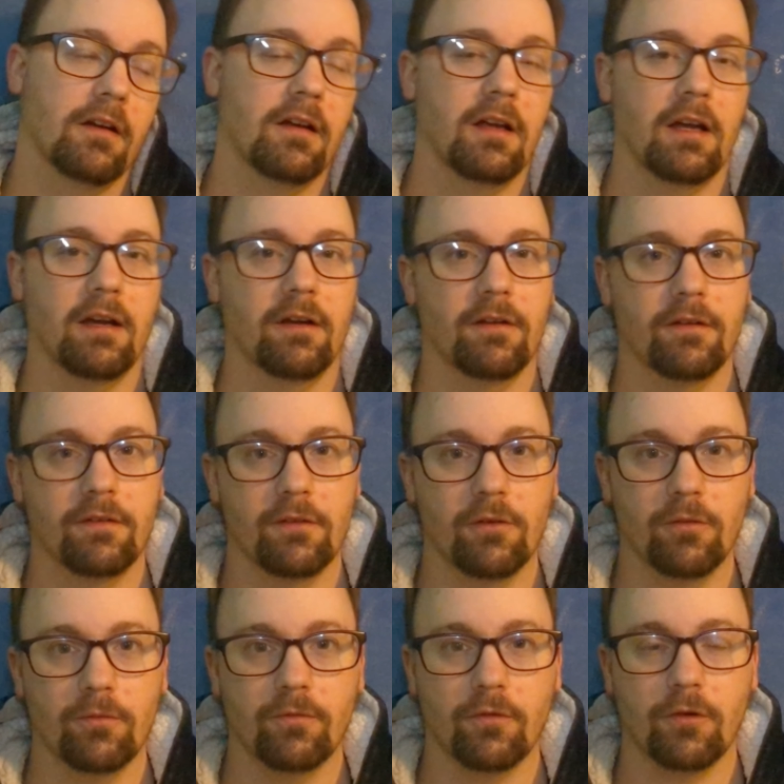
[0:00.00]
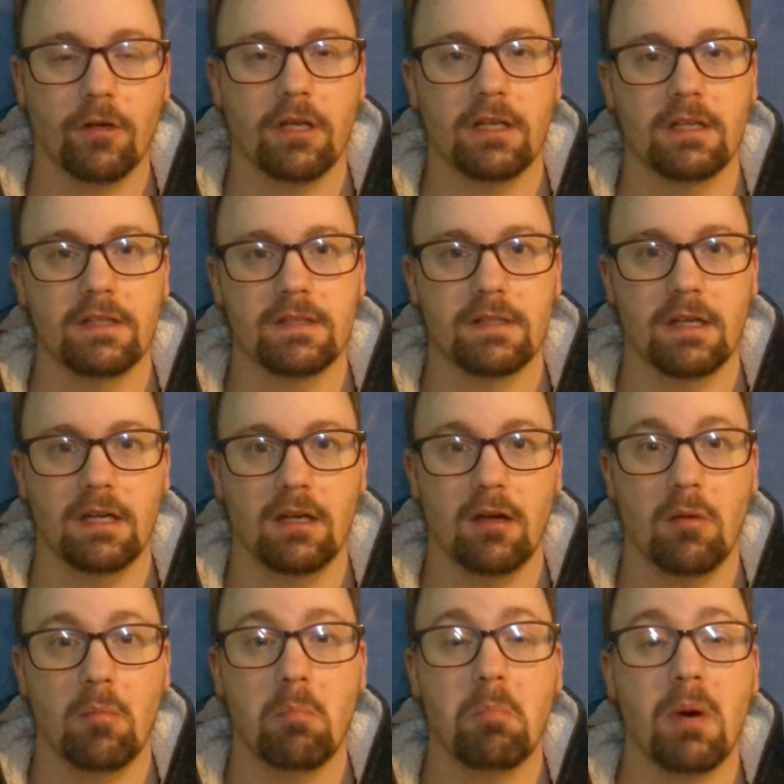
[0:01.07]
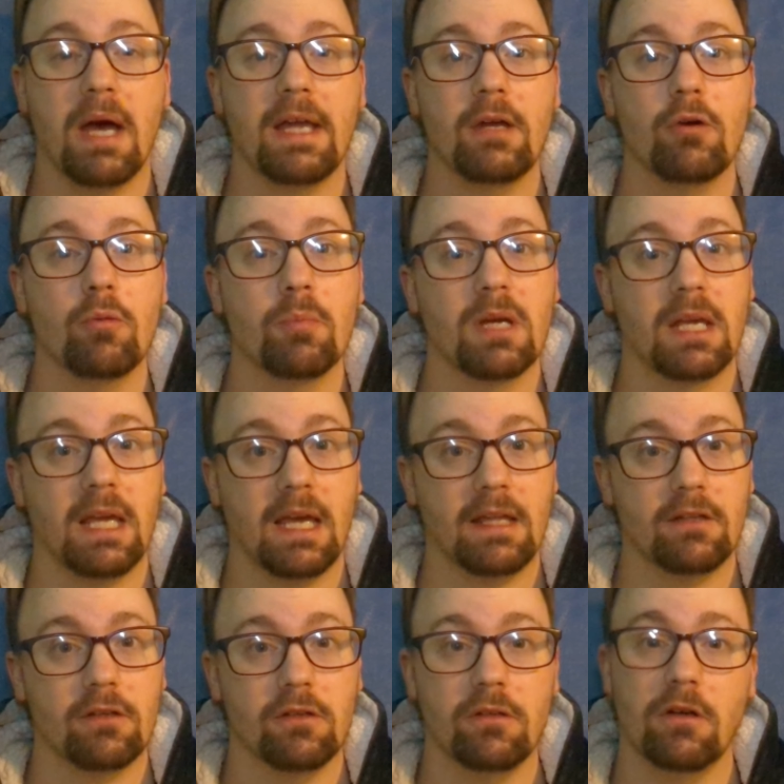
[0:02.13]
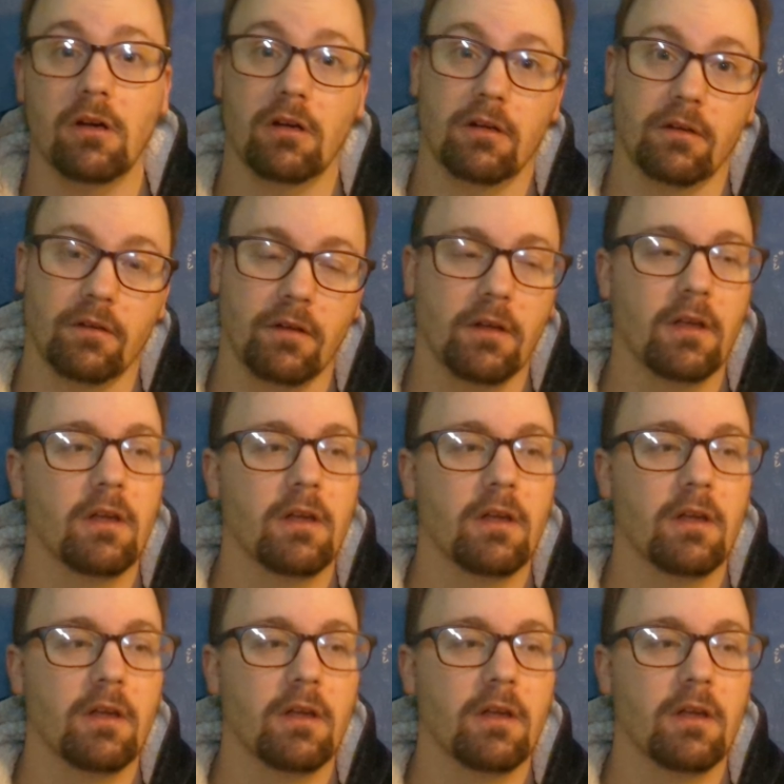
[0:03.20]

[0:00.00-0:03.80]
Giger is known for his uh, biomechanical art.